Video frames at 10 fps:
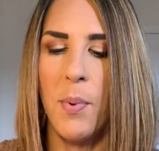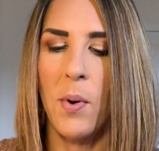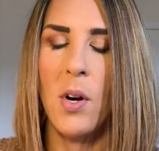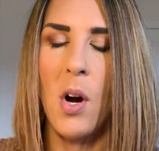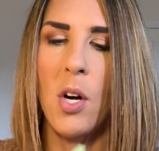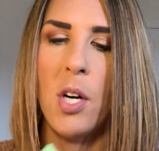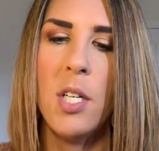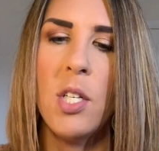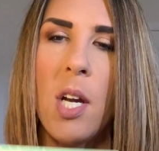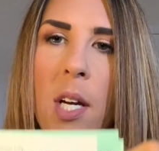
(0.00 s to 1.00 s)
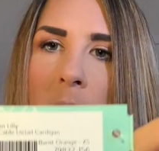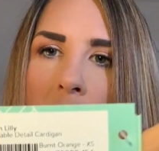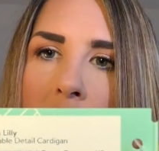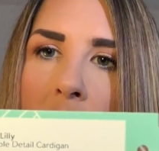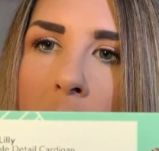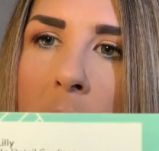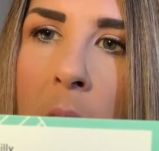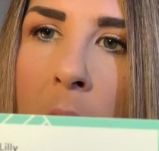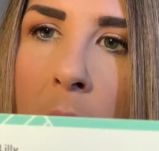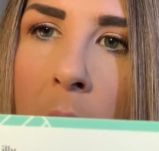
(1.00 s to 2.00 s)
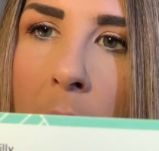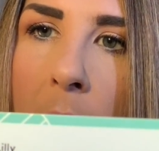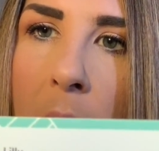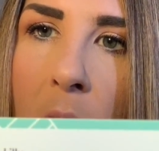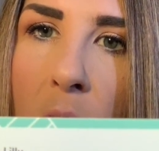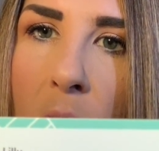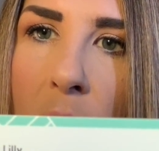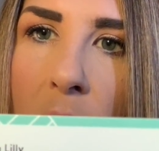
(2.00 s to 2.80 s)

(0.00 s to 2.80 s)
burnt orange, and it's a size extra